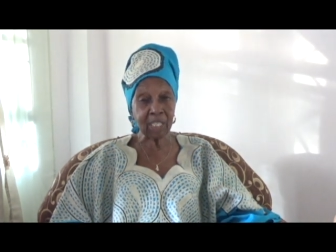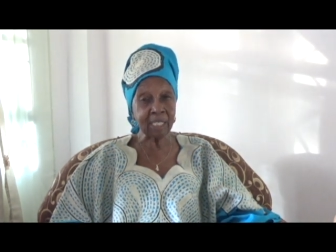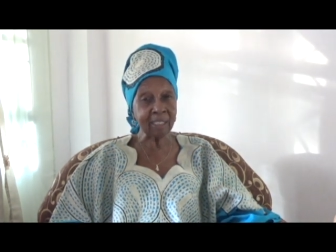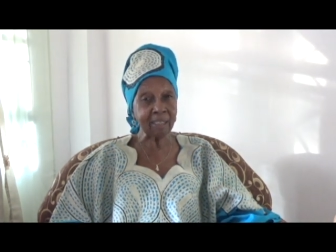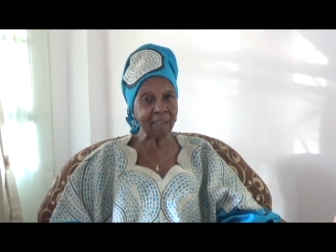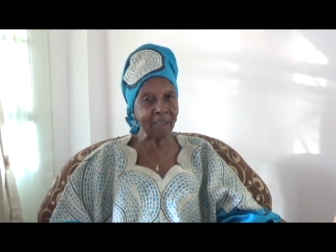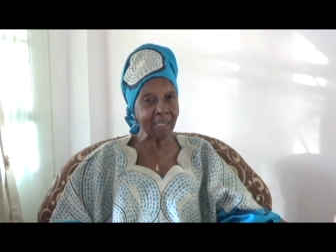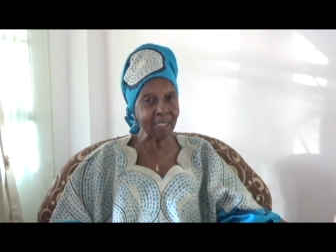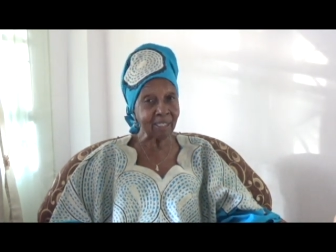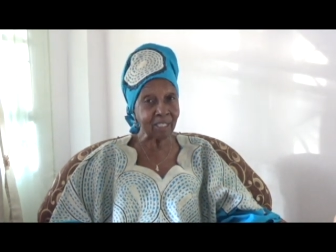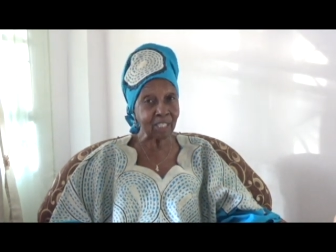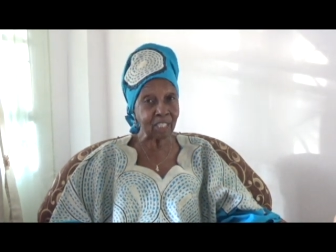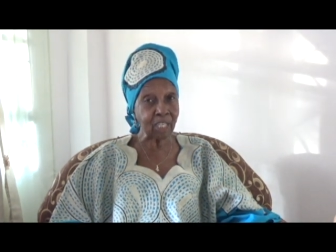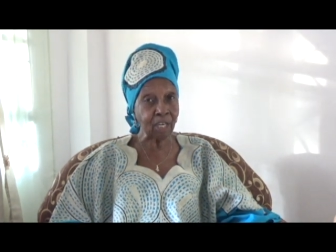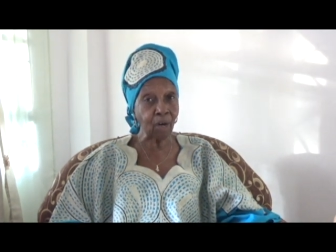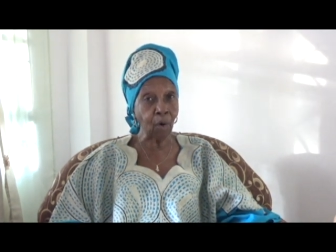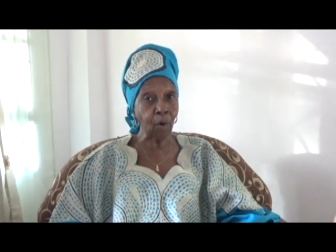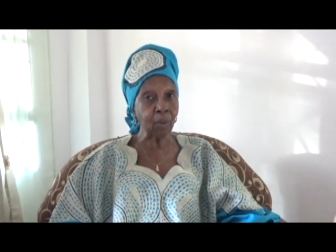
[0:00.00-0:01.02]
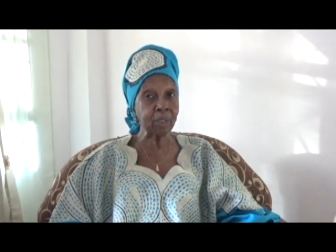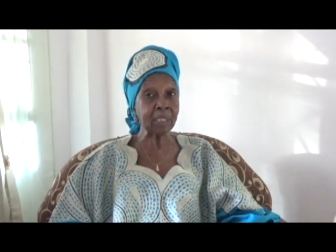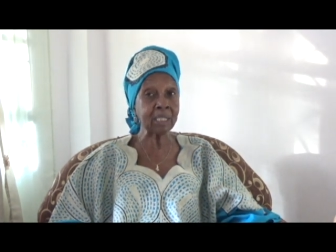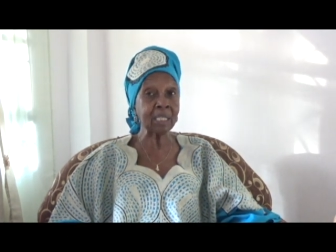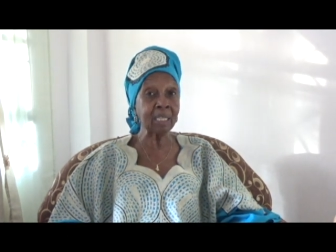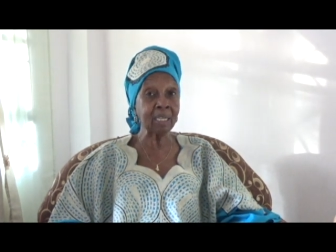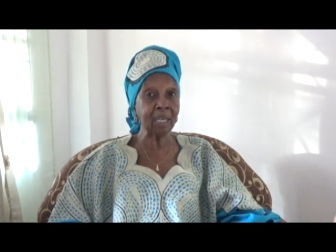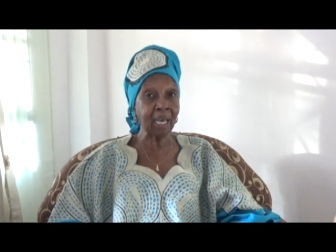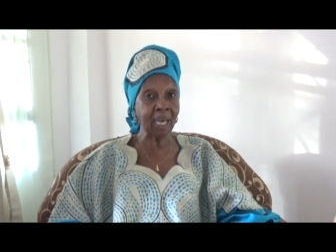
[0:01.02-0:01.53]
in India
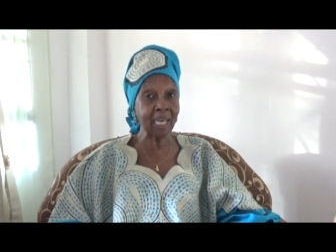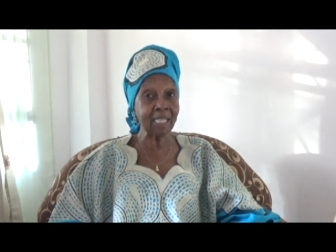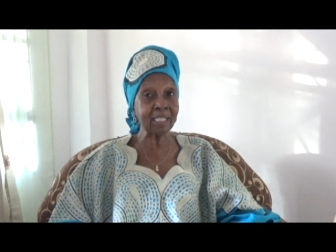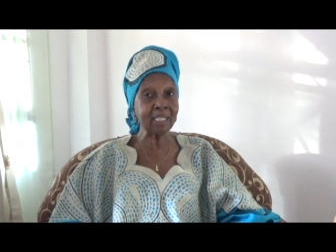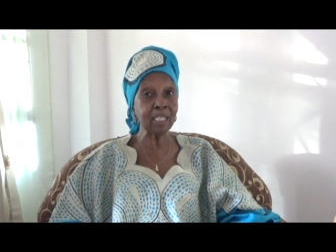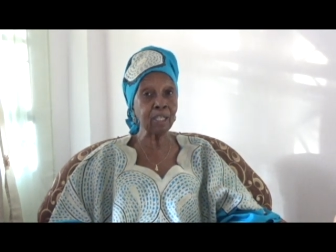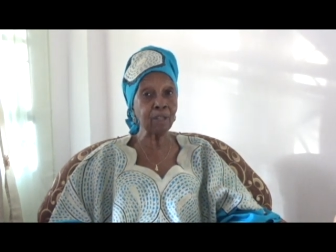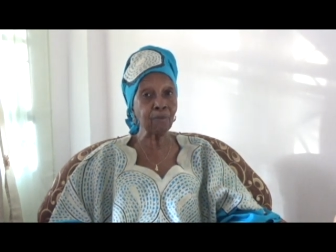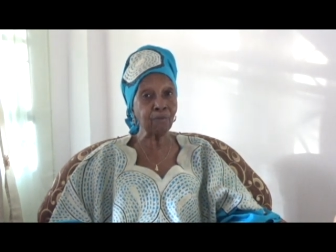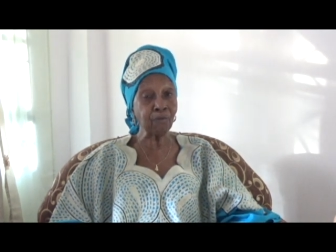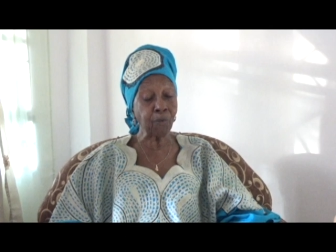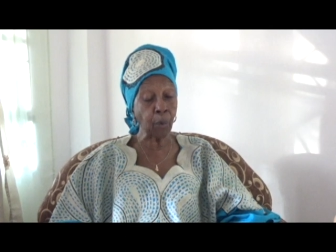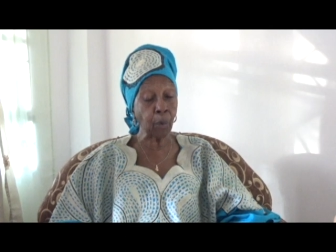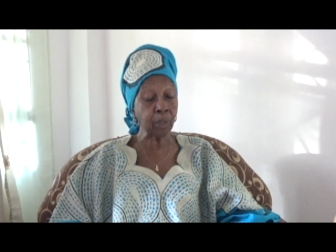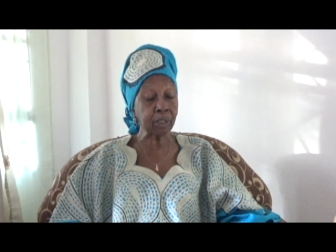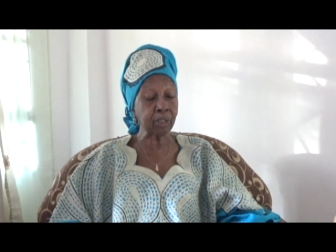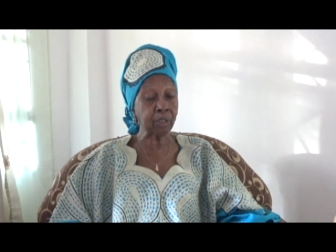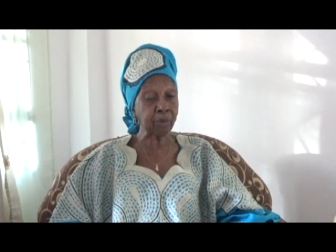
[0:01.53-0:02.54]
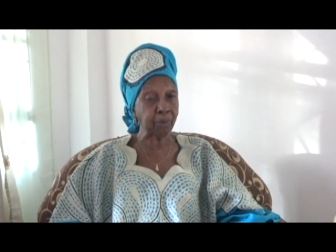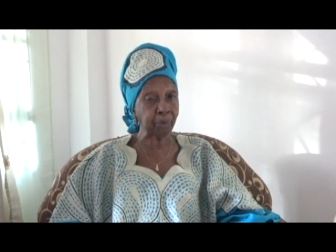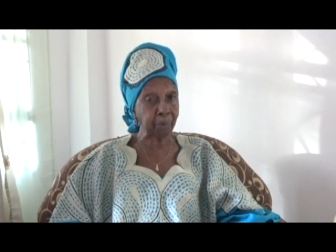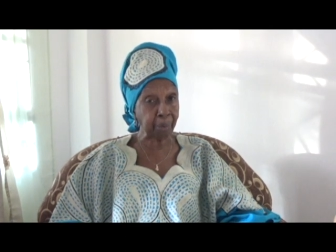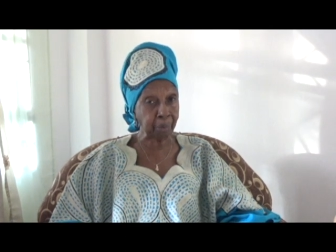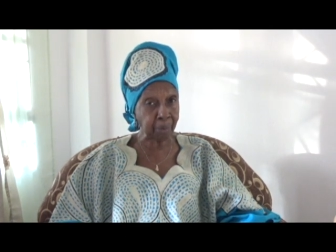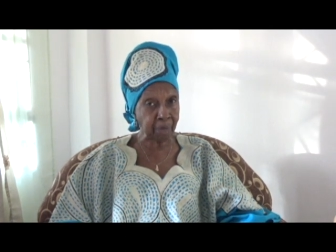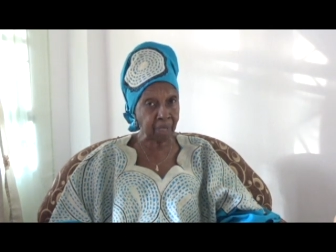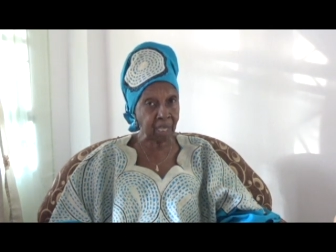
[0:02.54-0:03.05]
until
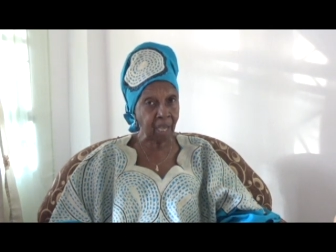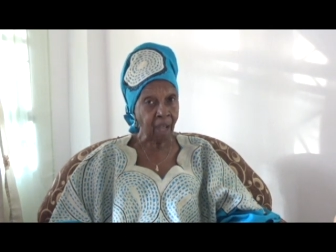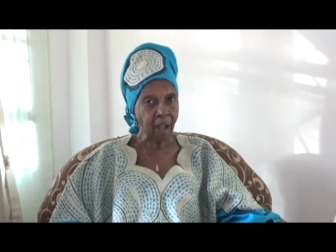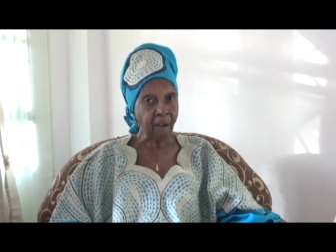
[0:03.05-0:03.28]
1843.